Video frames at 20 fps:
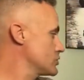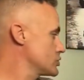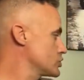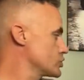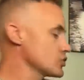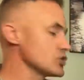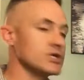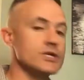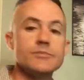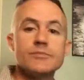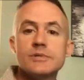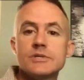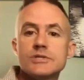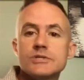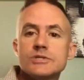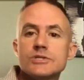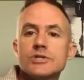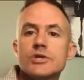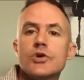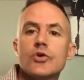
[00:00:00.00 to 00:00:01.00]

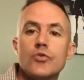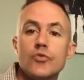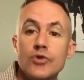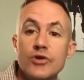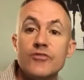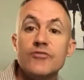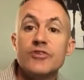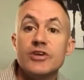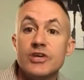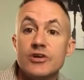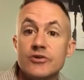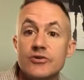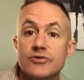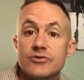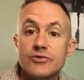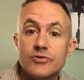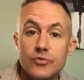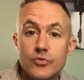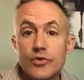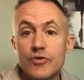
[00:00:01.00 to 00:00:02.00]
treatments revealed
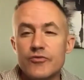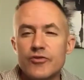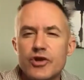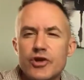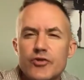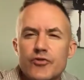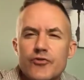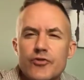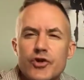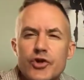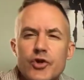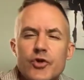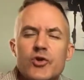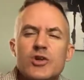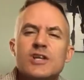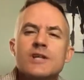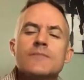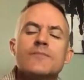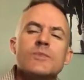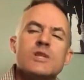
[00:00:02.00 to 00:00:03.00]
for you.
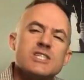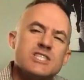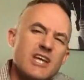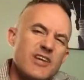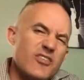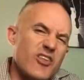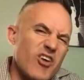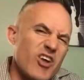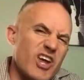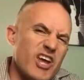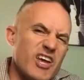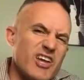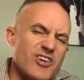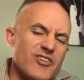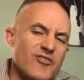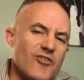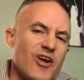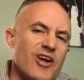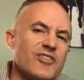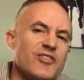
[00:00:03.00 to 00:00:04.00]
It's like they're hidden,
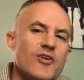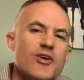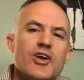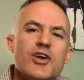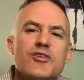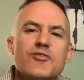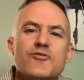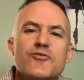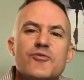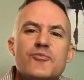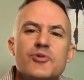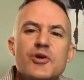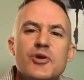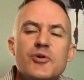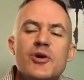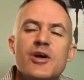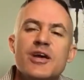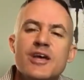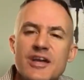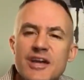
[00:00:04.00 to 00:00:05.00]
right? They're hidden from you,
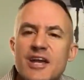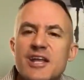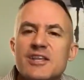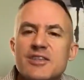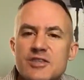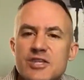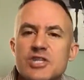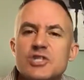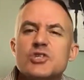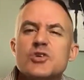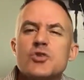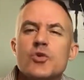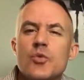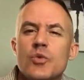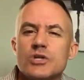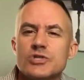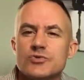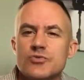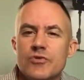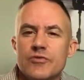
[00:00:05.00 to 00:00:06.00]
and these are the
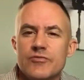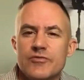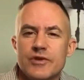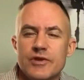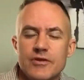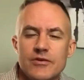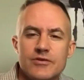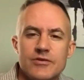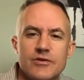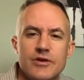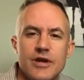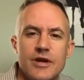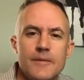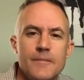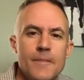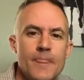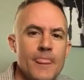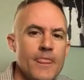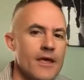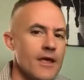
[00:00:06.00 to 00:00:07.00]
ones revealed, okay?
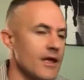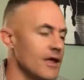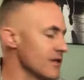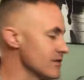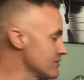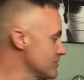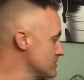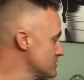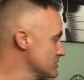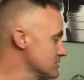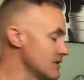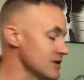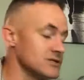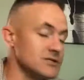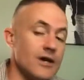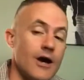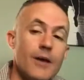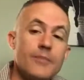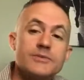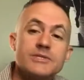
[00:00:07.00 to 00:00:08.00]
There's a
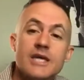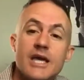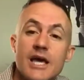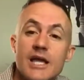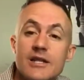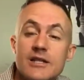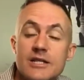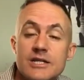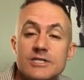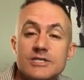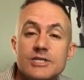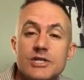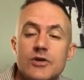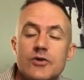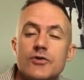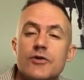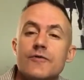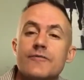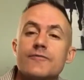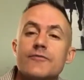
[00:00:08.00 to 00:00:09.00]
top 10 list here.
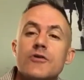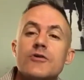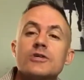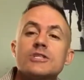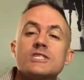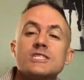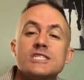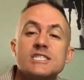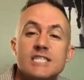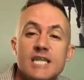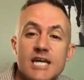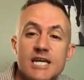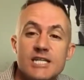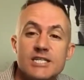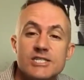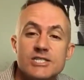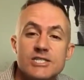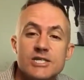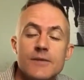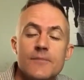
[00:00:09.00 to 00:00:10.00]
The first
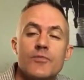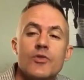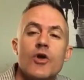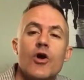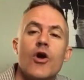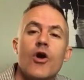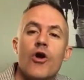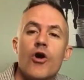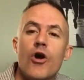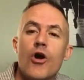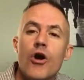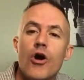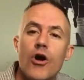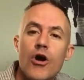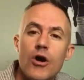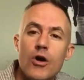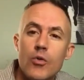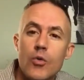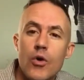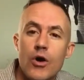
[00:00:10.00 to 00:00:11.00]
6 are
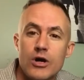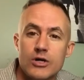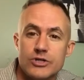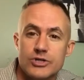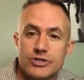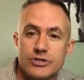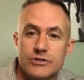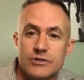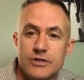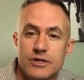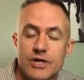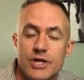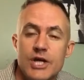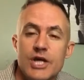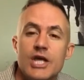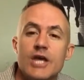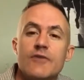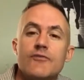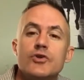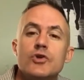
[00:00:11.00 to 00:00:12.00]
hogwash.
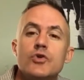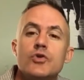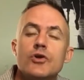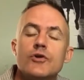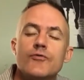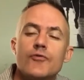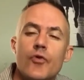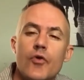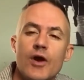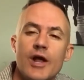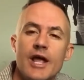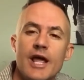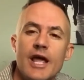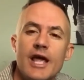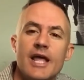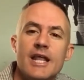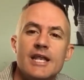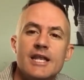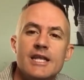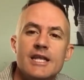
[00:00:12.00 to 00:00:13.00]
If you look for
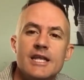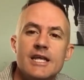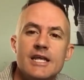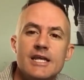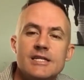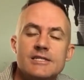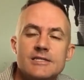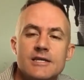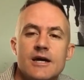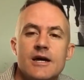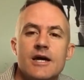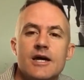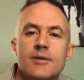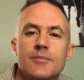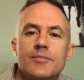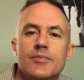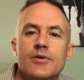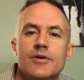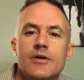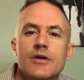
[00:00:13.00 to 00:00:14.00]
any type